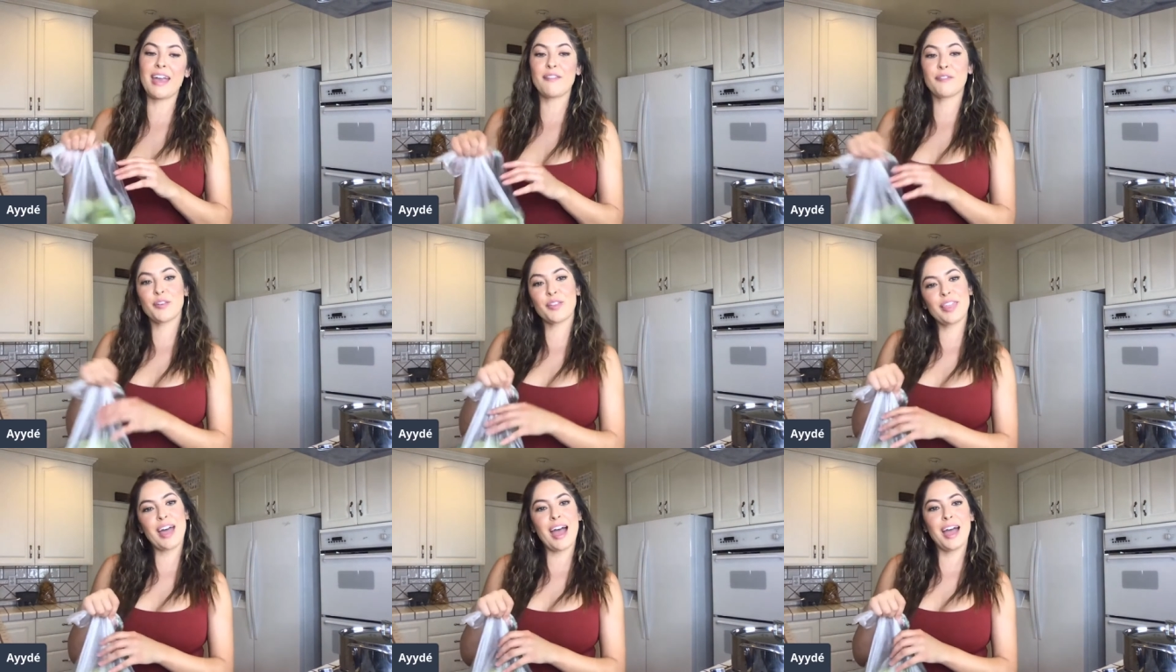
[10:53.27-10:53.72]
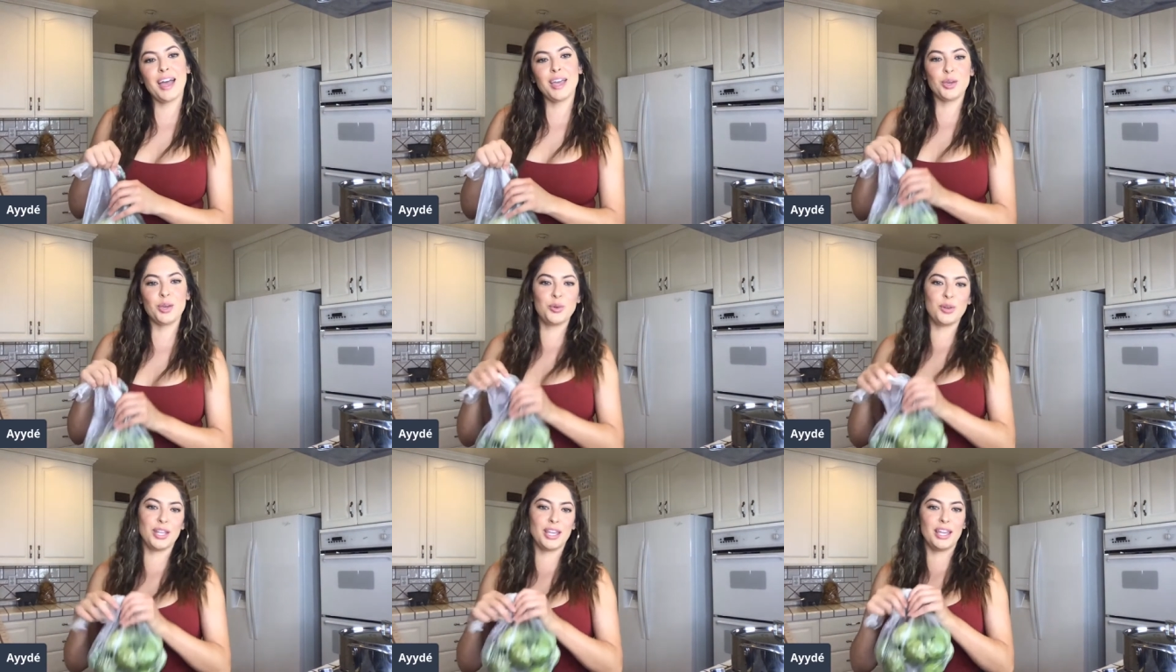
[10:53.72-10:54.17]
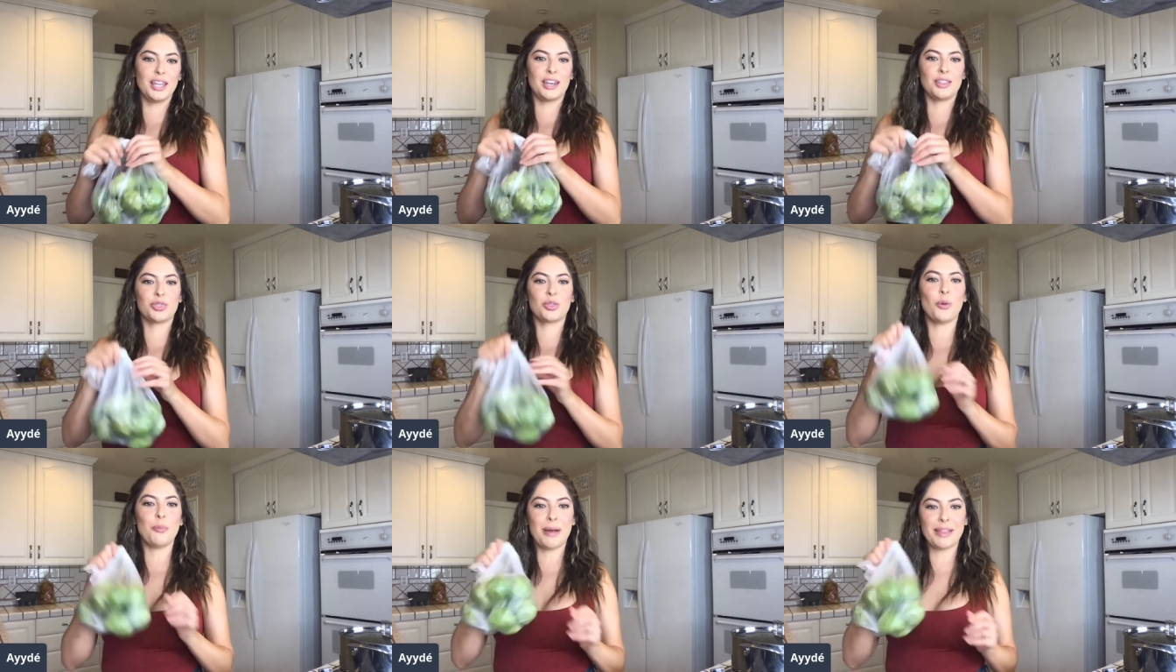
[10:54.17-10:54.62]
And for that, you
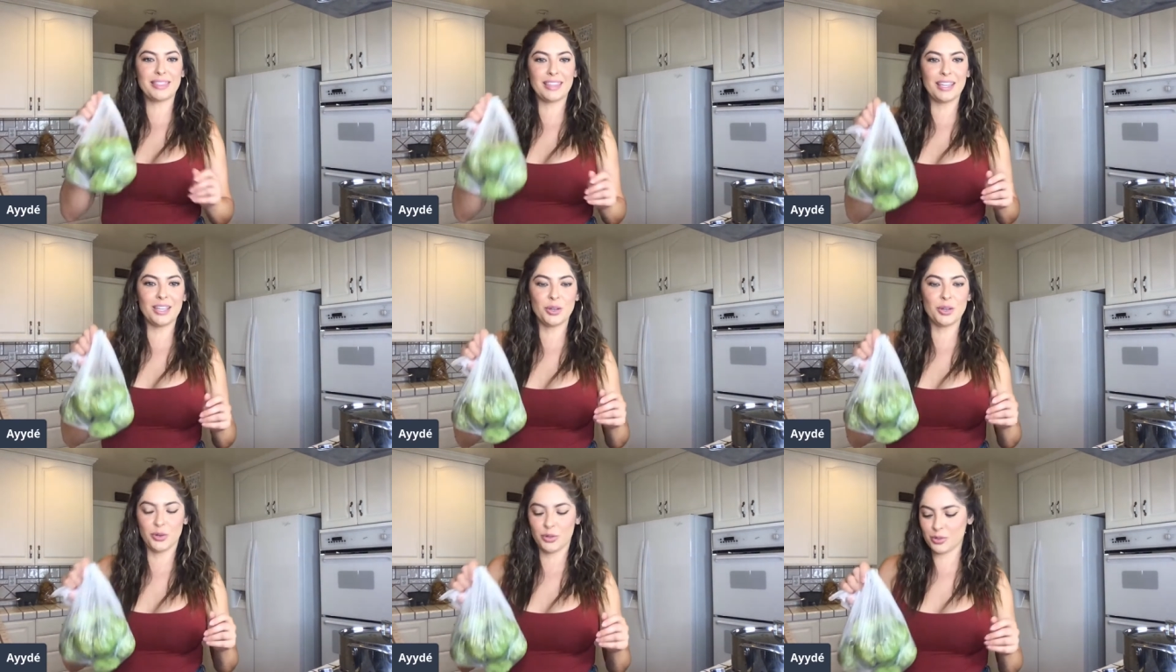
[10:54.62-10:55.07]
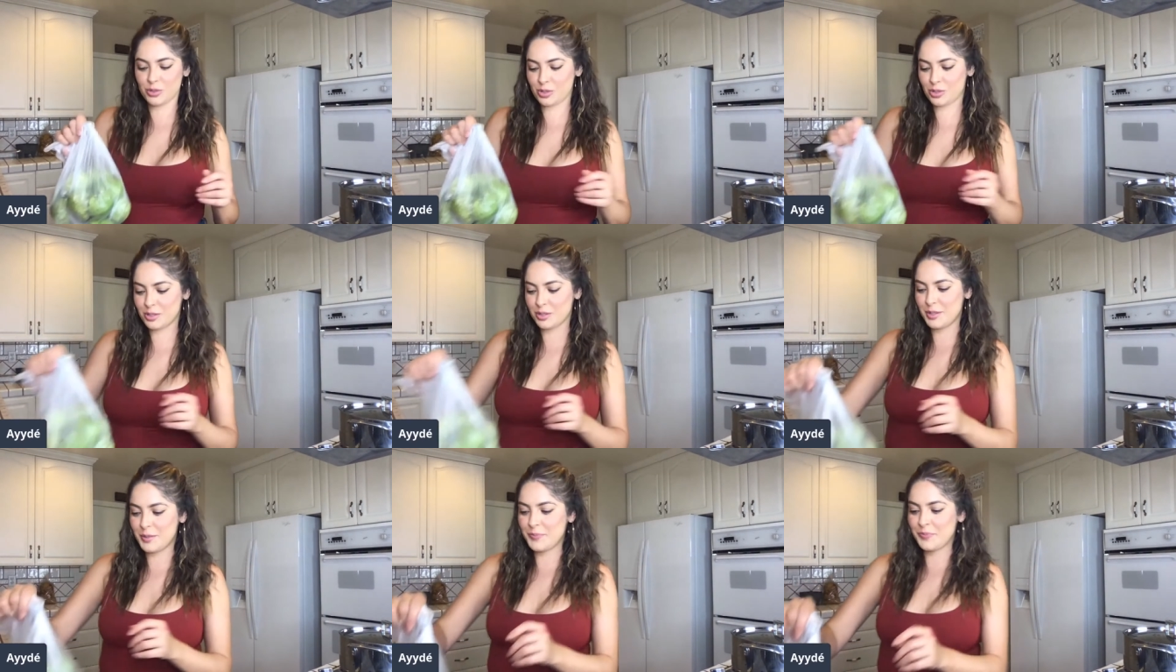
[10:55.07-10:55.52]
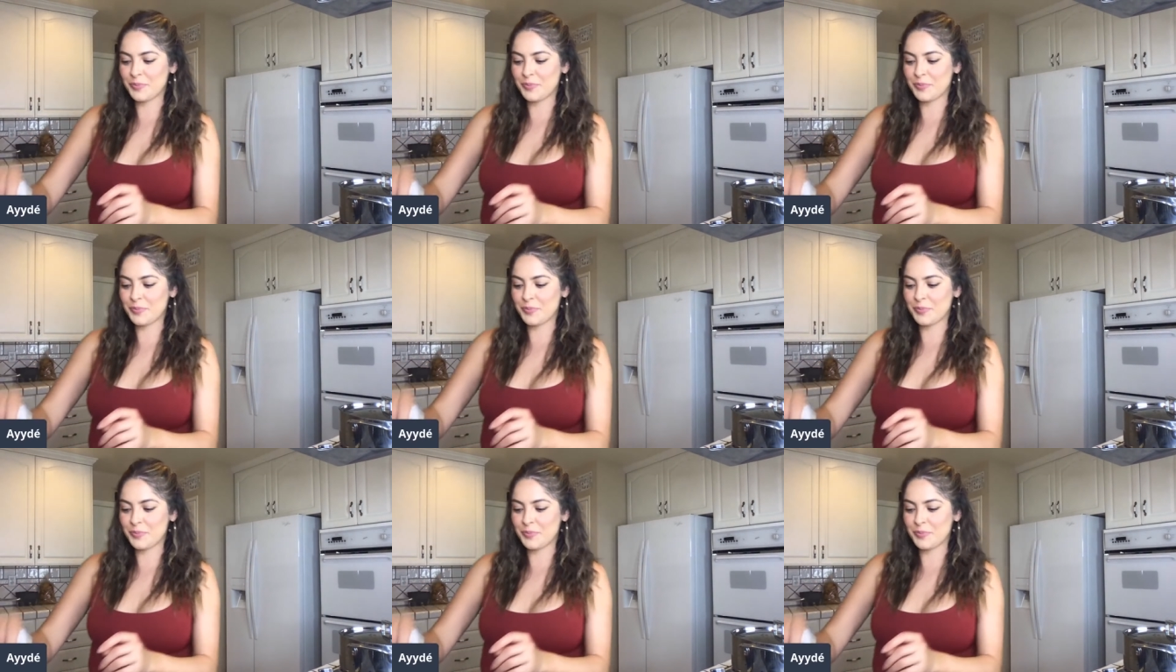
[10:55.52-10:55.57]
need tomatillos.